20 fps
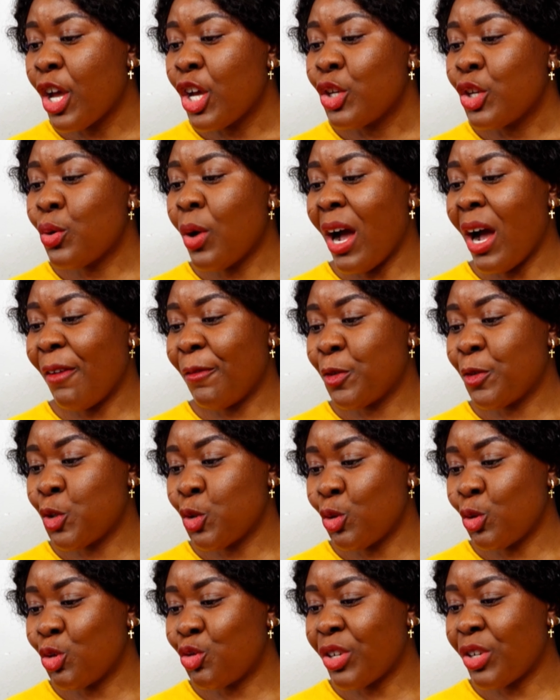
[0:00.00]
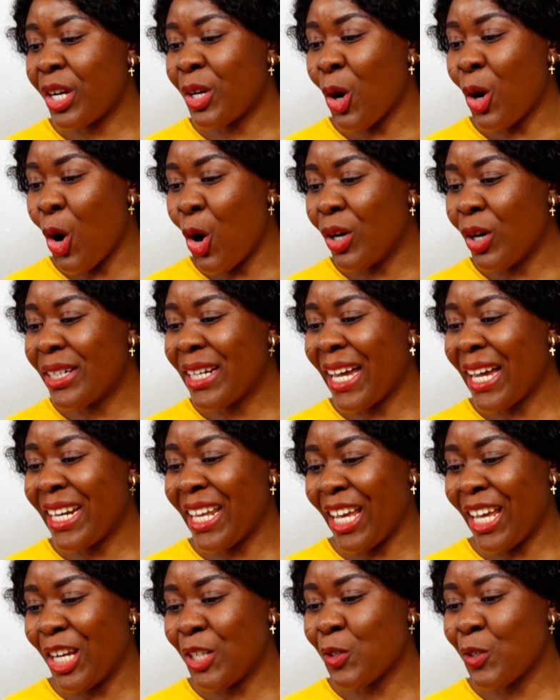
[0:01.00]
you have children under
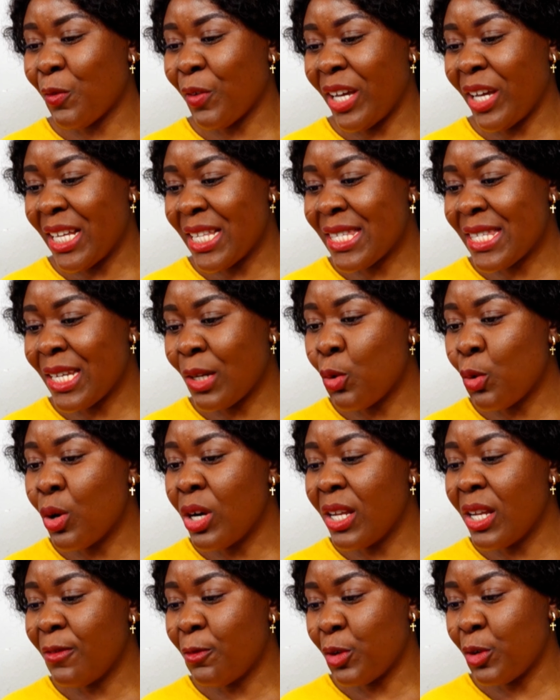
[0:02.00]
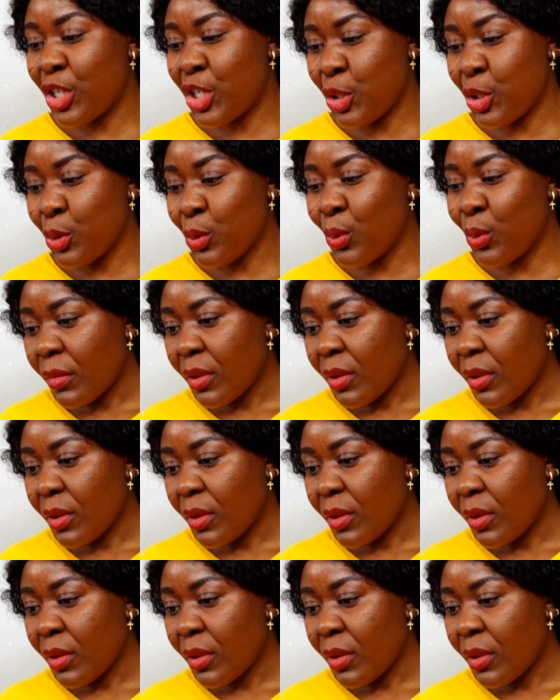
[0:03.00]
the age of 18 who live with you